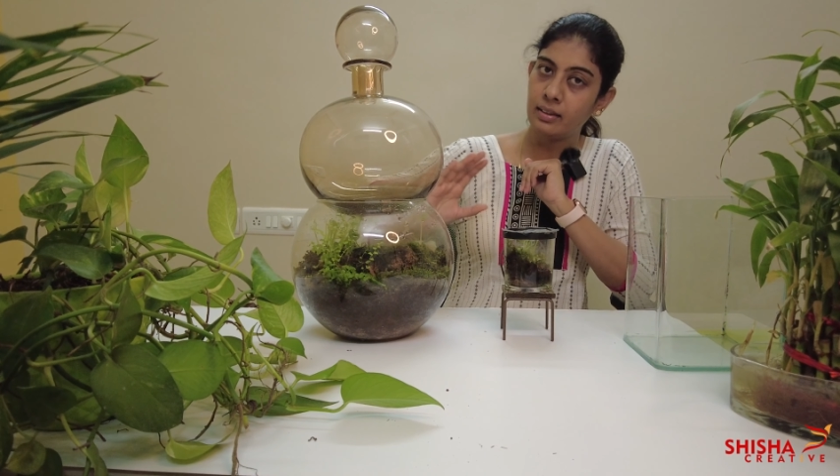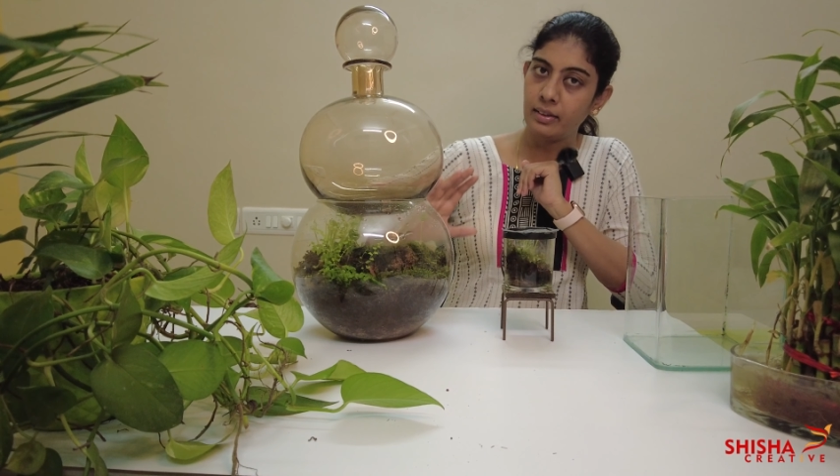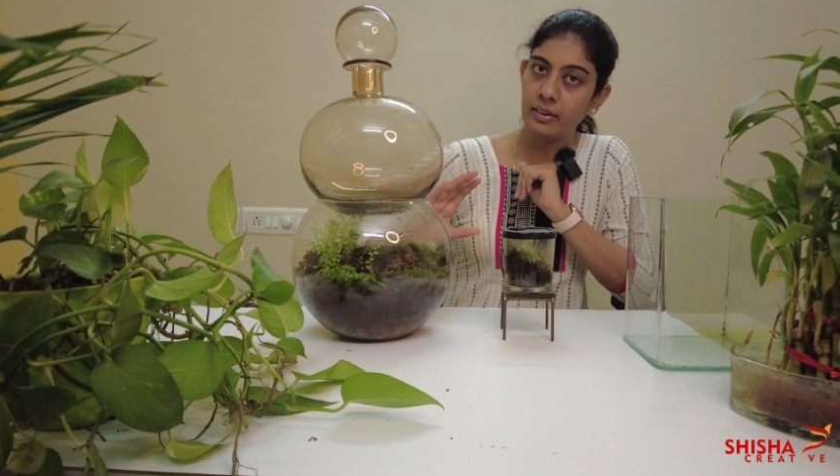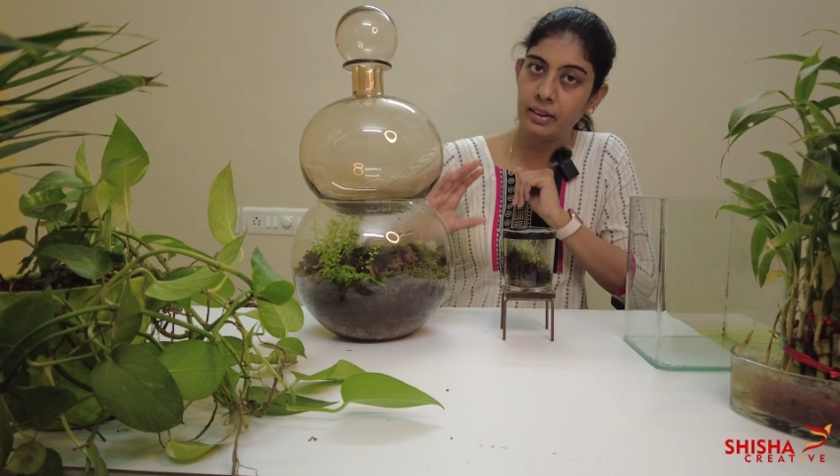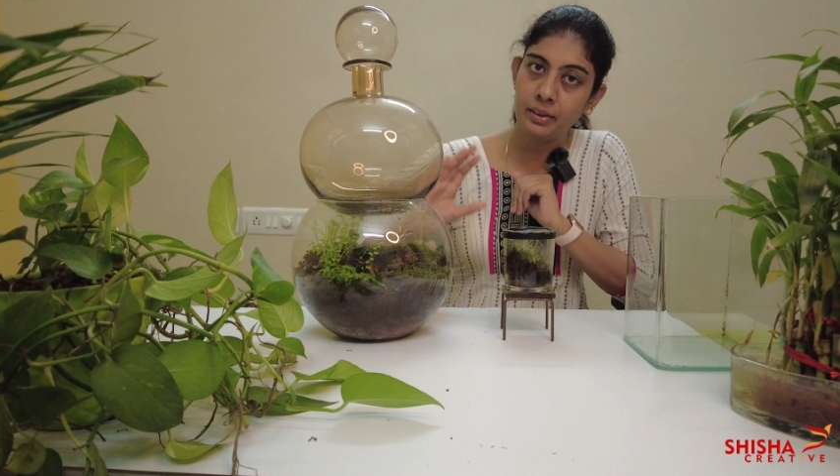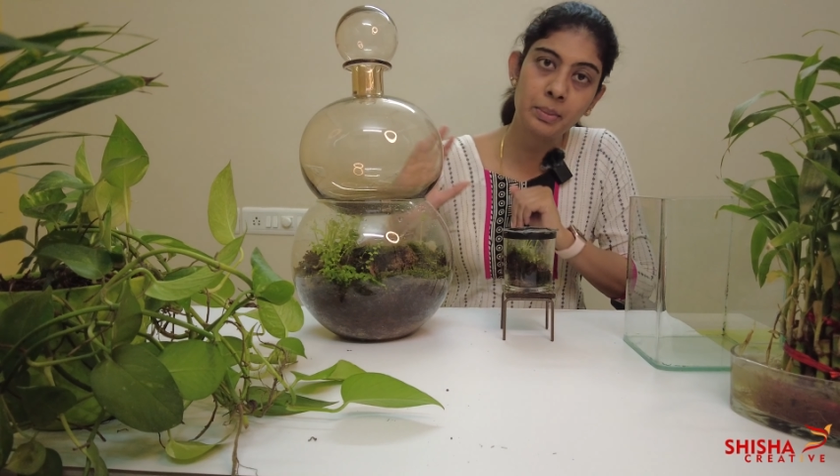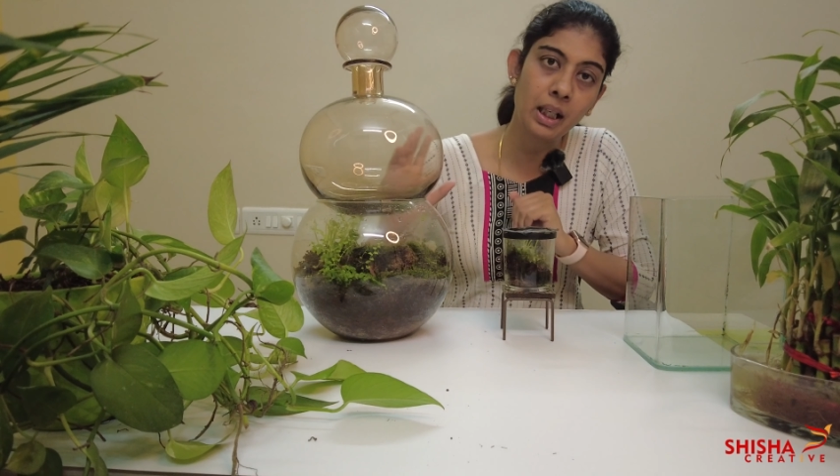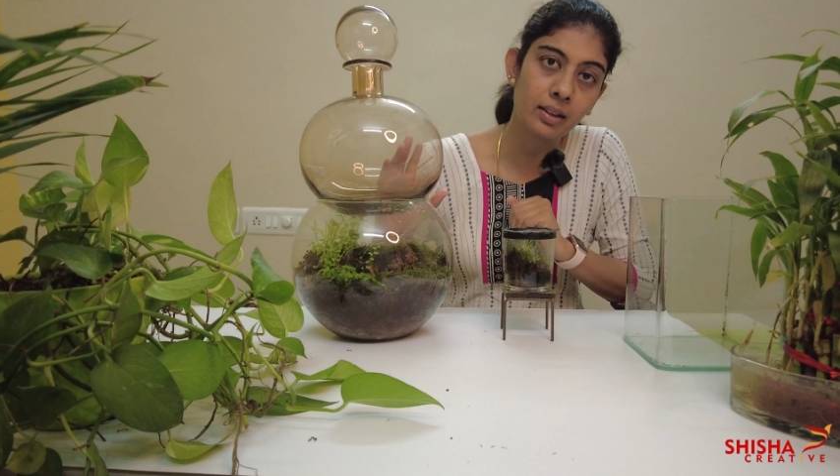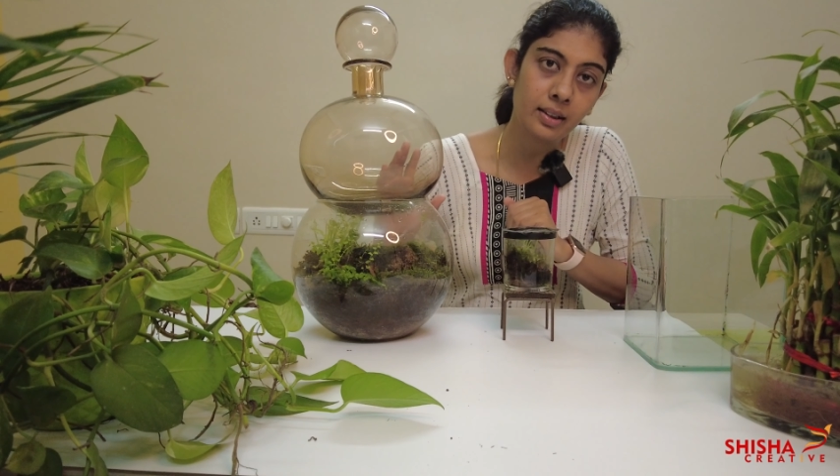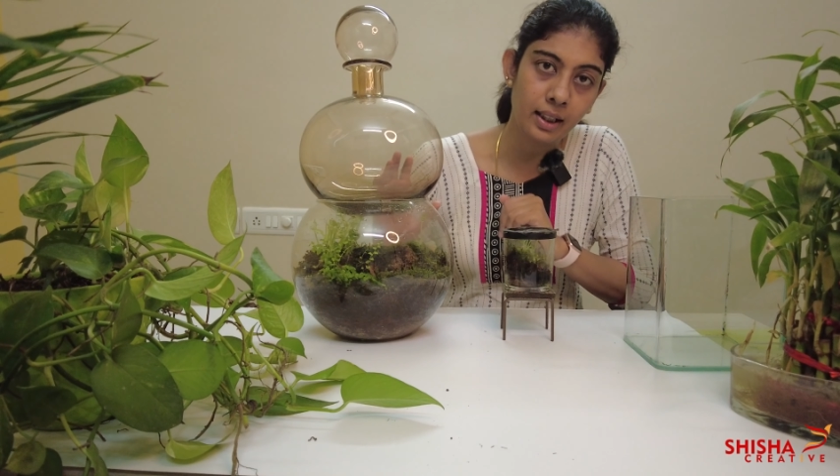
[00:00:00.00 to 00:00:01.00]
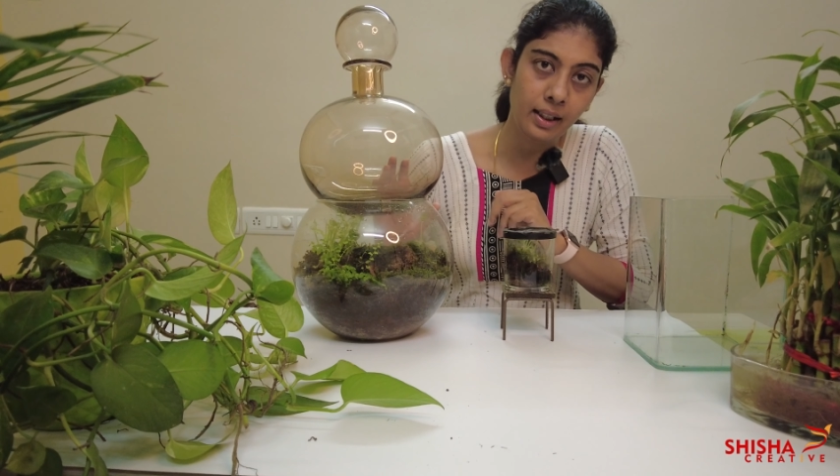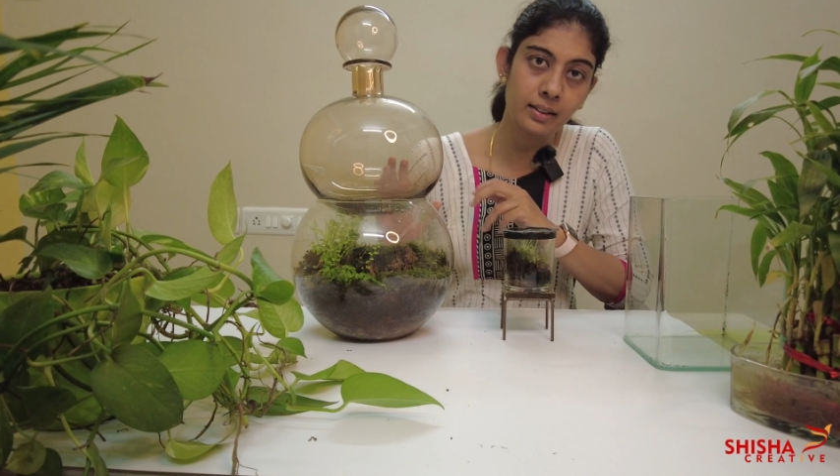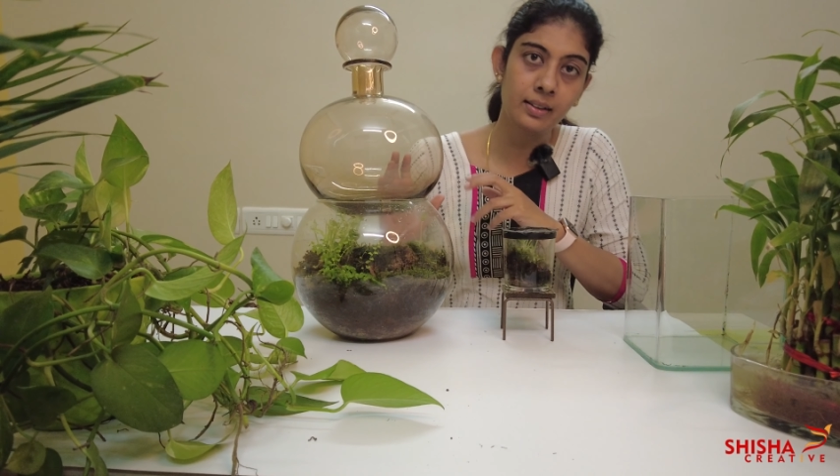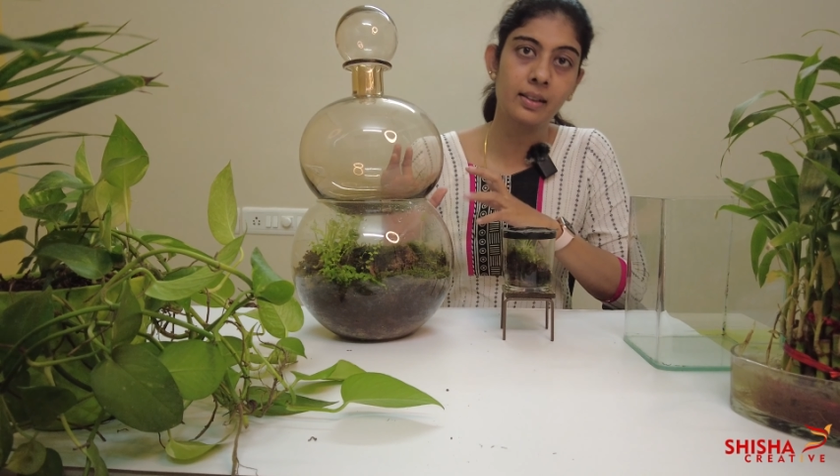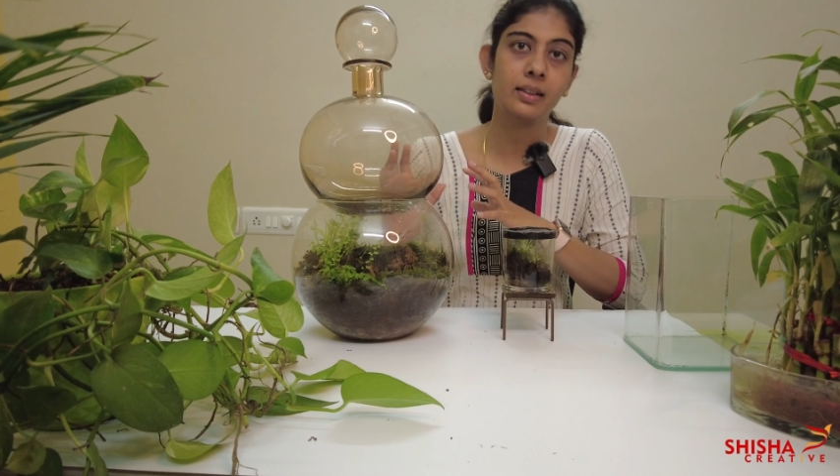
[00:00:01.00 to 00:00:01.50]
terrarium
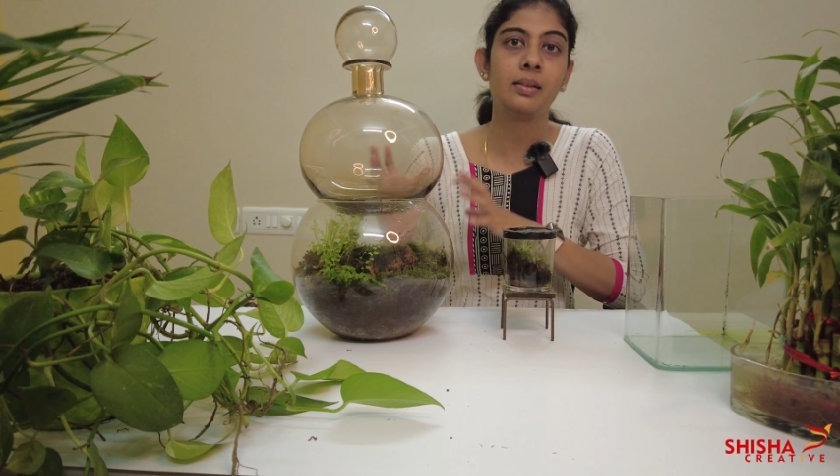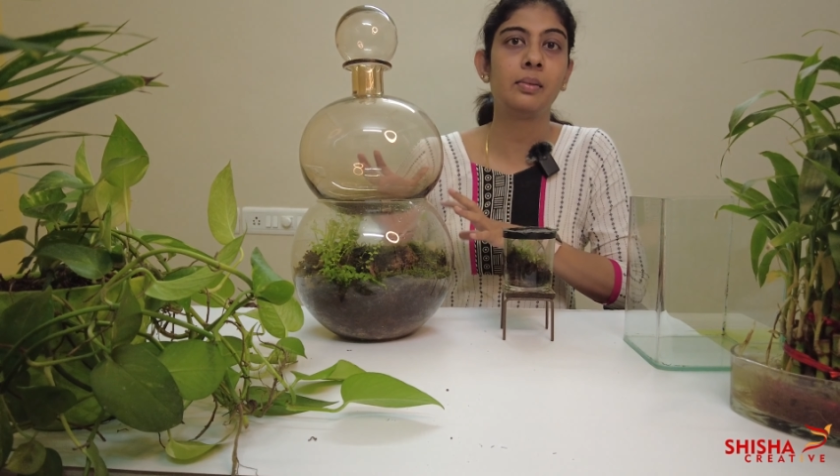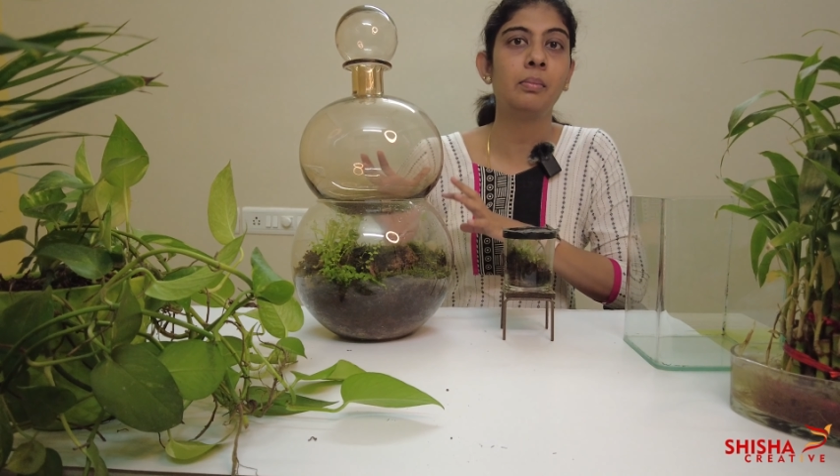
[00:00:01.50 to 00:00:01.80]
contains